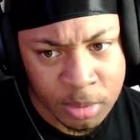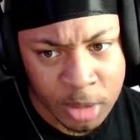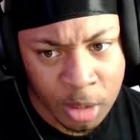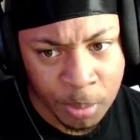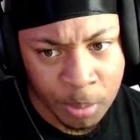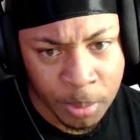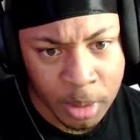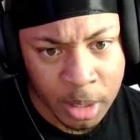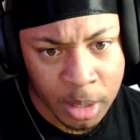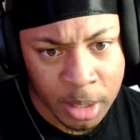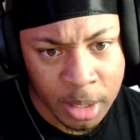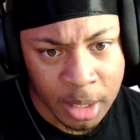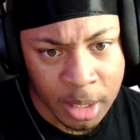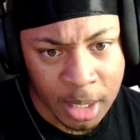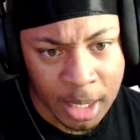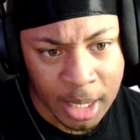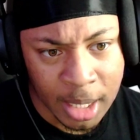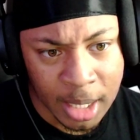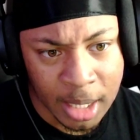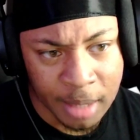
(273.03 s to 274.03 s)
But
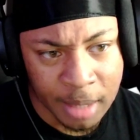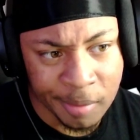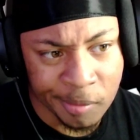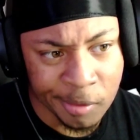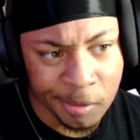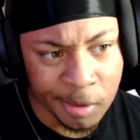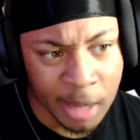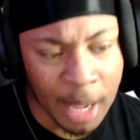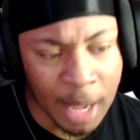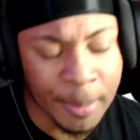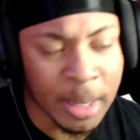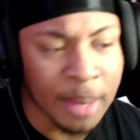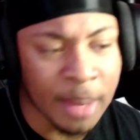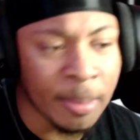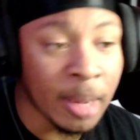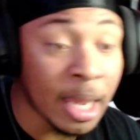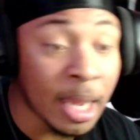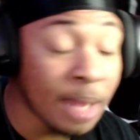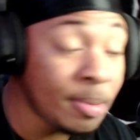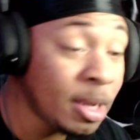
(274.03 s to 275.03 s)
I mean,
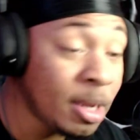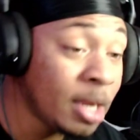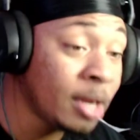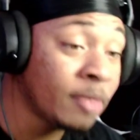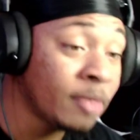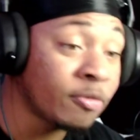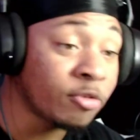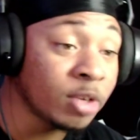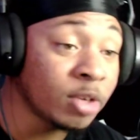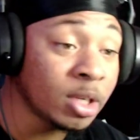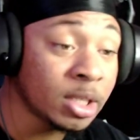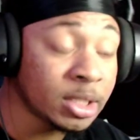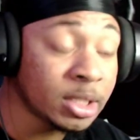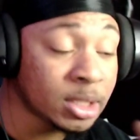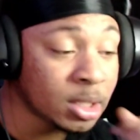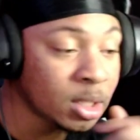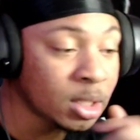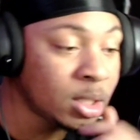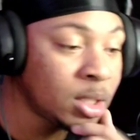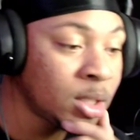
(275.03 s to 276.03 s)
maybe
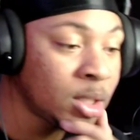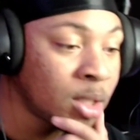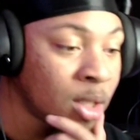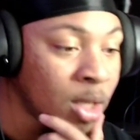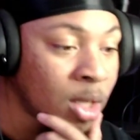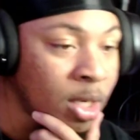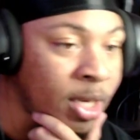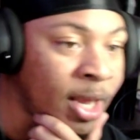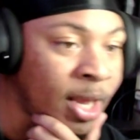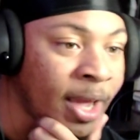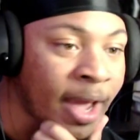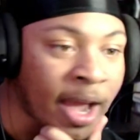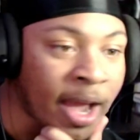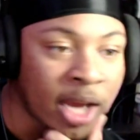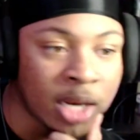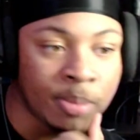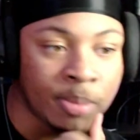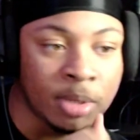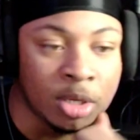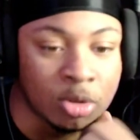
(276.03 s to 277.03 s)
realistically, they had to
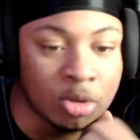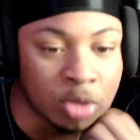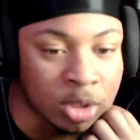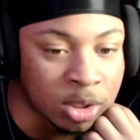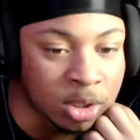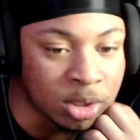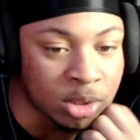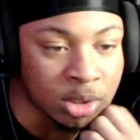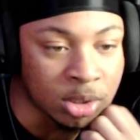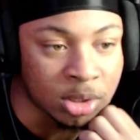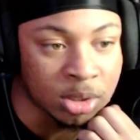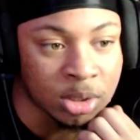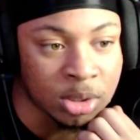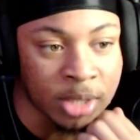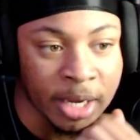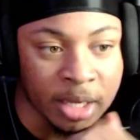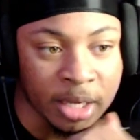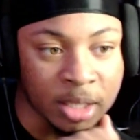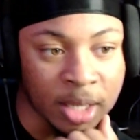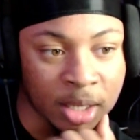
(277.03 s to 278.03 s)
be using
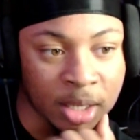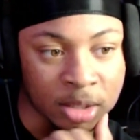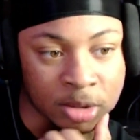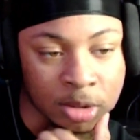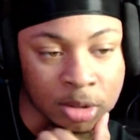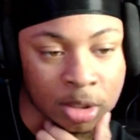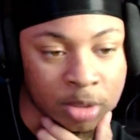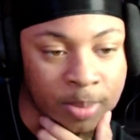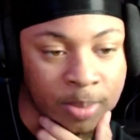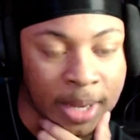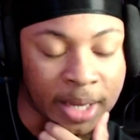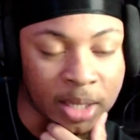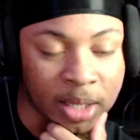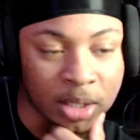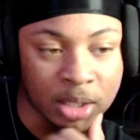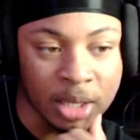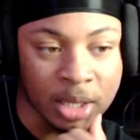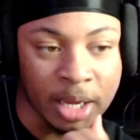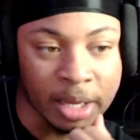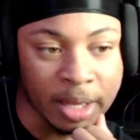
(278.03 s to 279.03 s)
psychedelic drugs back in the
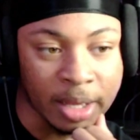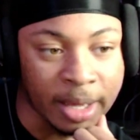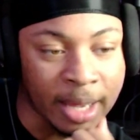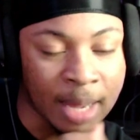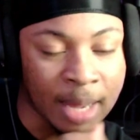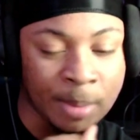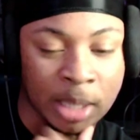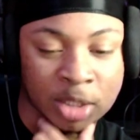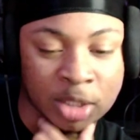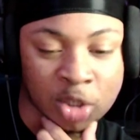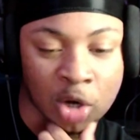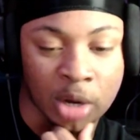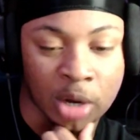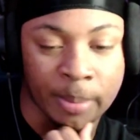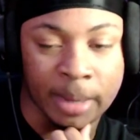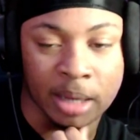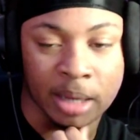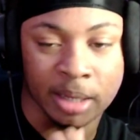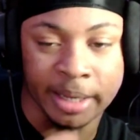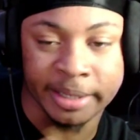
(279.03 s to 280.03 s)
day. Like I'm not talking
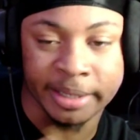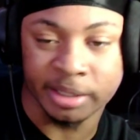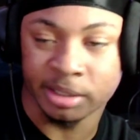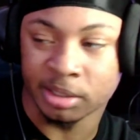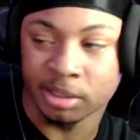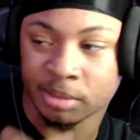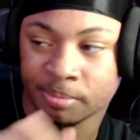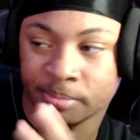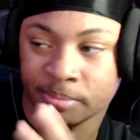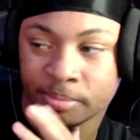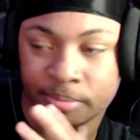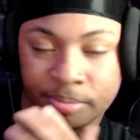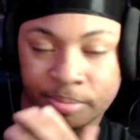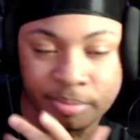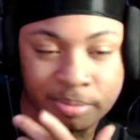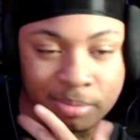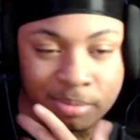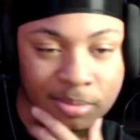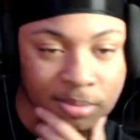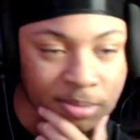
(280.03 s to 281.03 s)
about like the
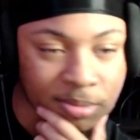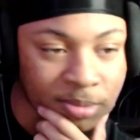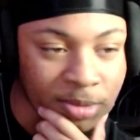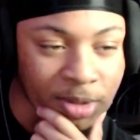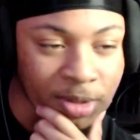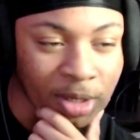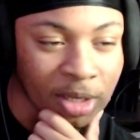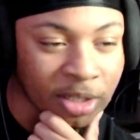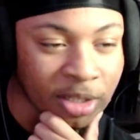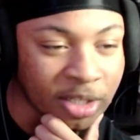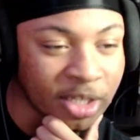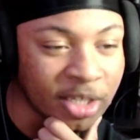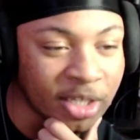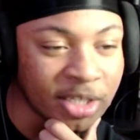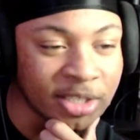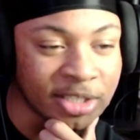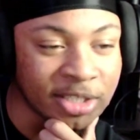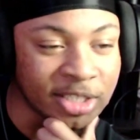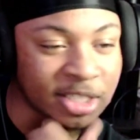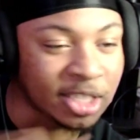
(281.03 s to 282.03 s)
the
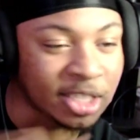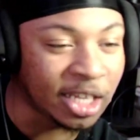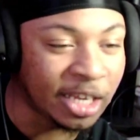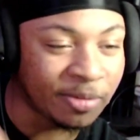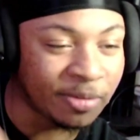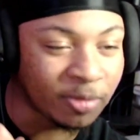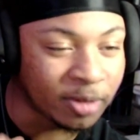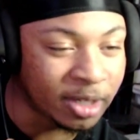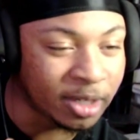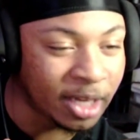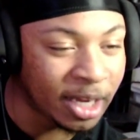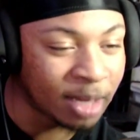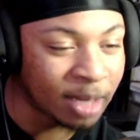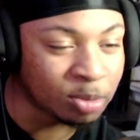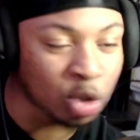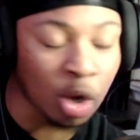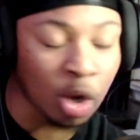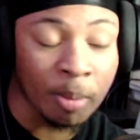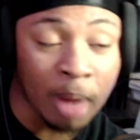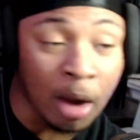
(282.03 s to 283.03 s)
the slavery day. I'm
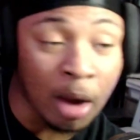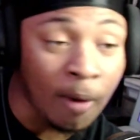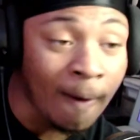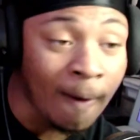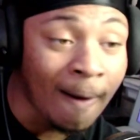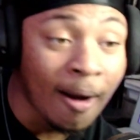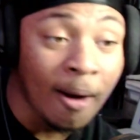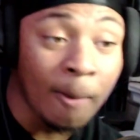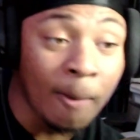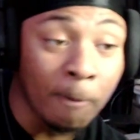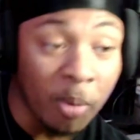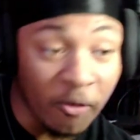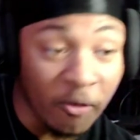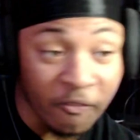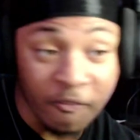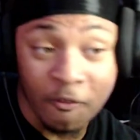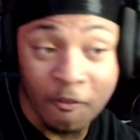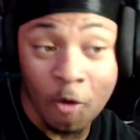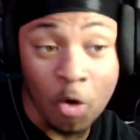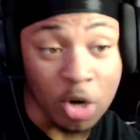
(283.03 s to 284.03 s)
talking about
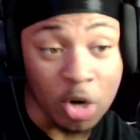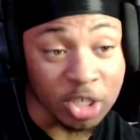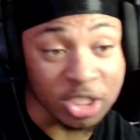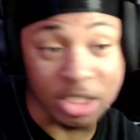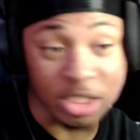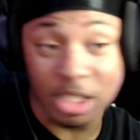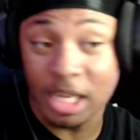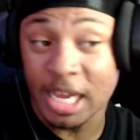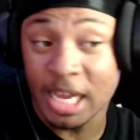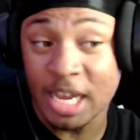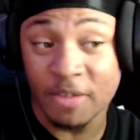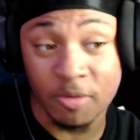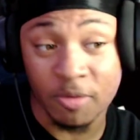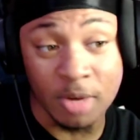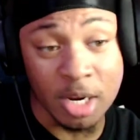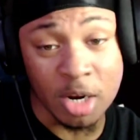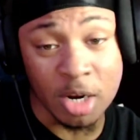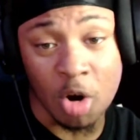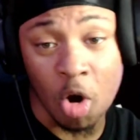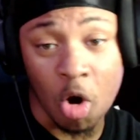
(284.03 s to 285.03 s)
before slavery
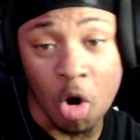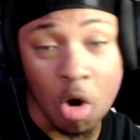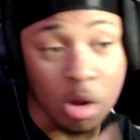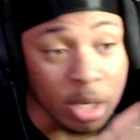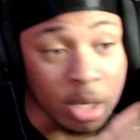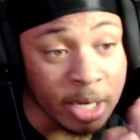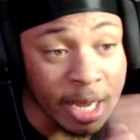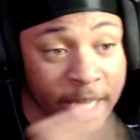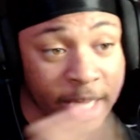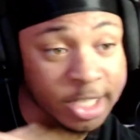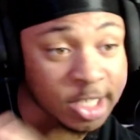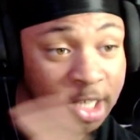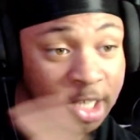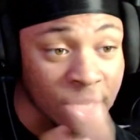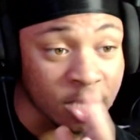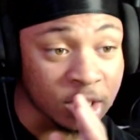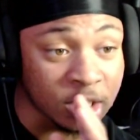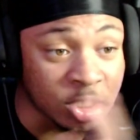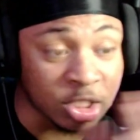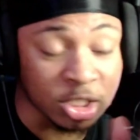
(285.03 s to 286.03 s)
and all of that
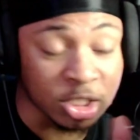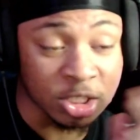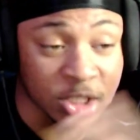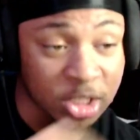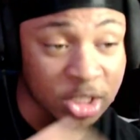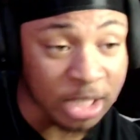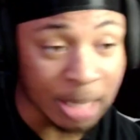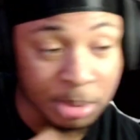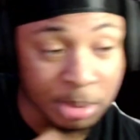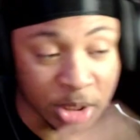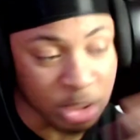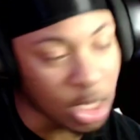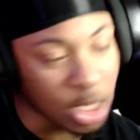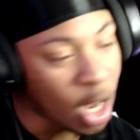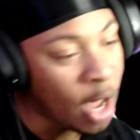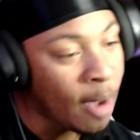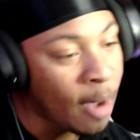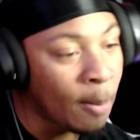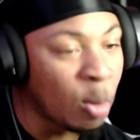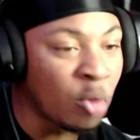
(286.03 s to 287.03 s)
other conceptions,
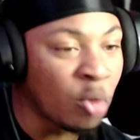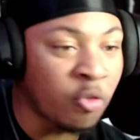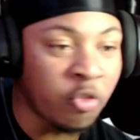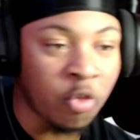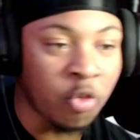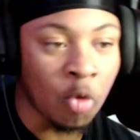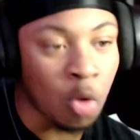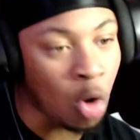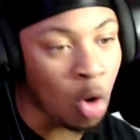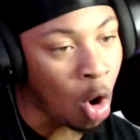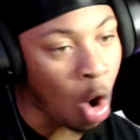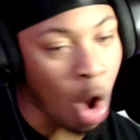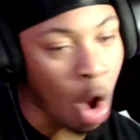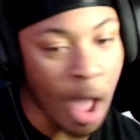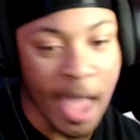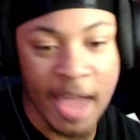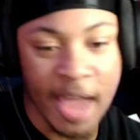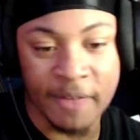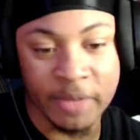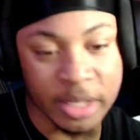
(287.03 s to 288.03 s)
before
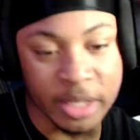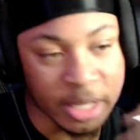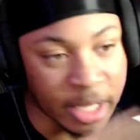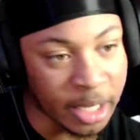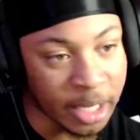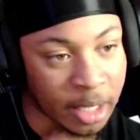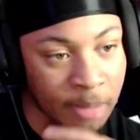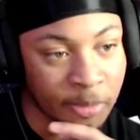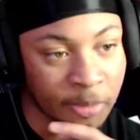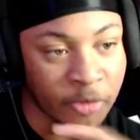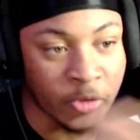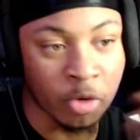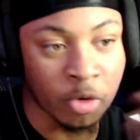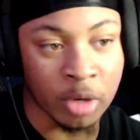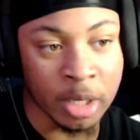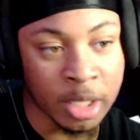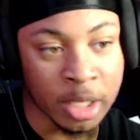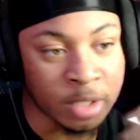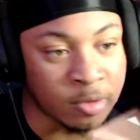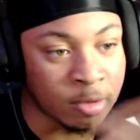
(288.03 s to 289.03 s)
everything, before
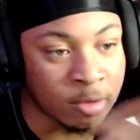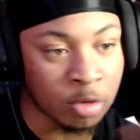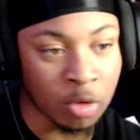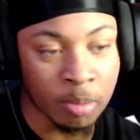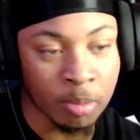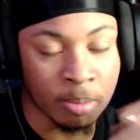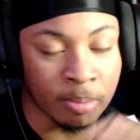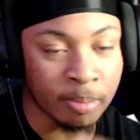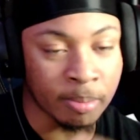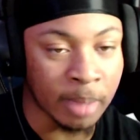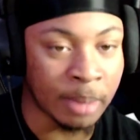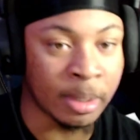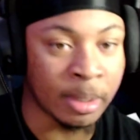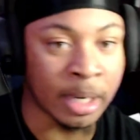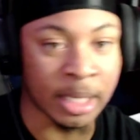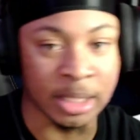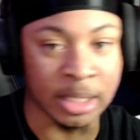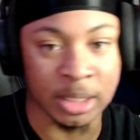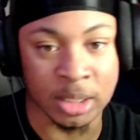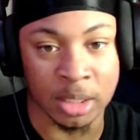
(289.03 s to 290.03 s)
they knew, maybe not
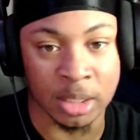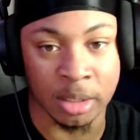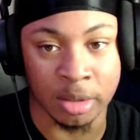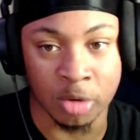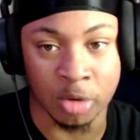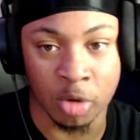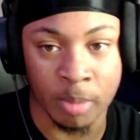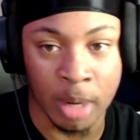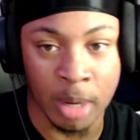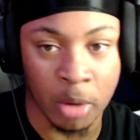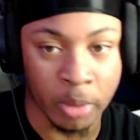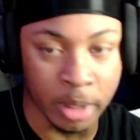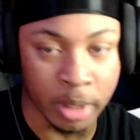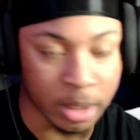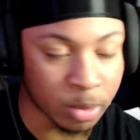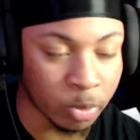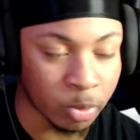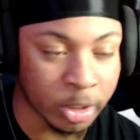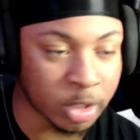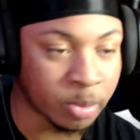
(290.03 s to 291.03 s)
necessarily knew about weed because
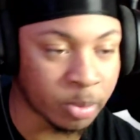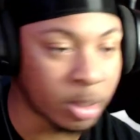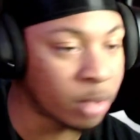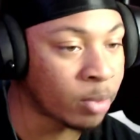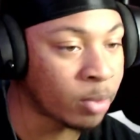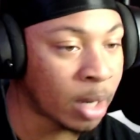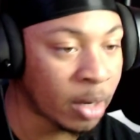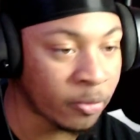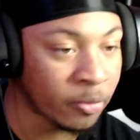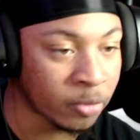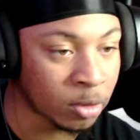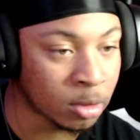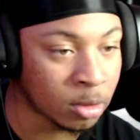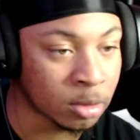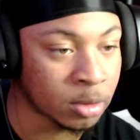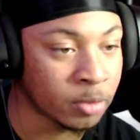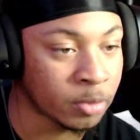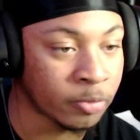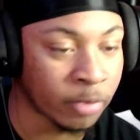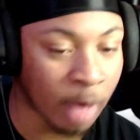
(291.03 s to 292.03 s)
weed's been around for
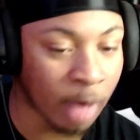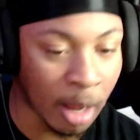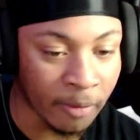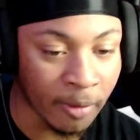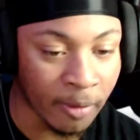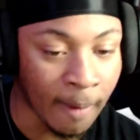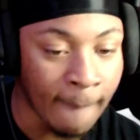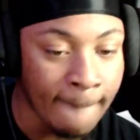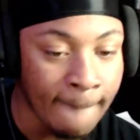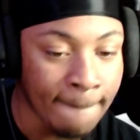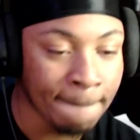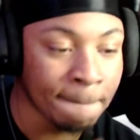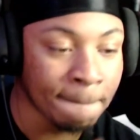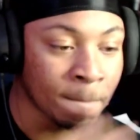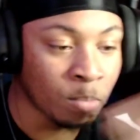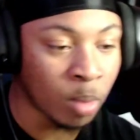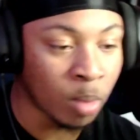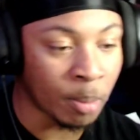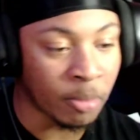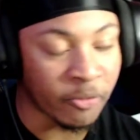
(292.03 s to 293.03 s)
forever,
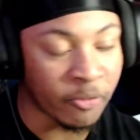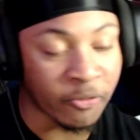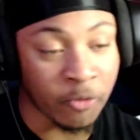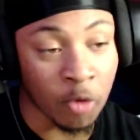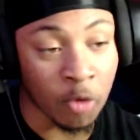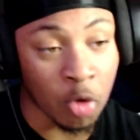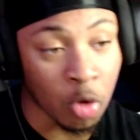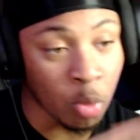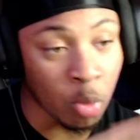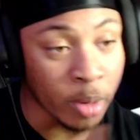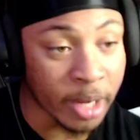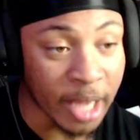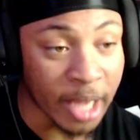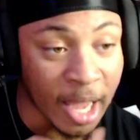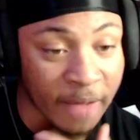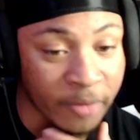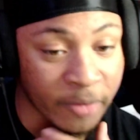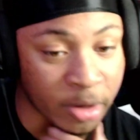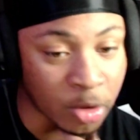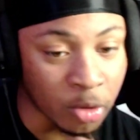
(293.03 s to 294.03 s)
but before we
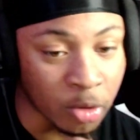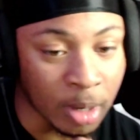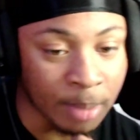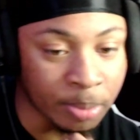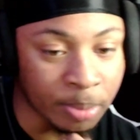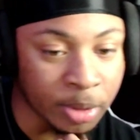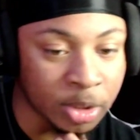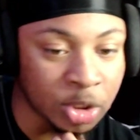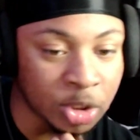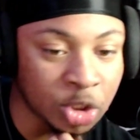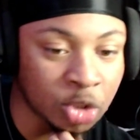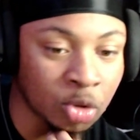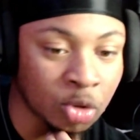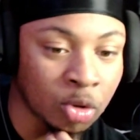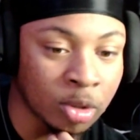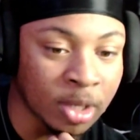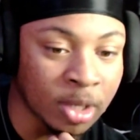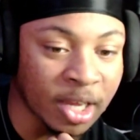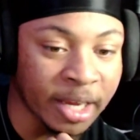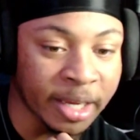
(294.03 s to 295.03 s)
ever knew, I'm pretty sure
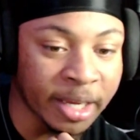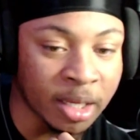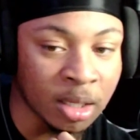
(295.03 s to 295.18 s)
like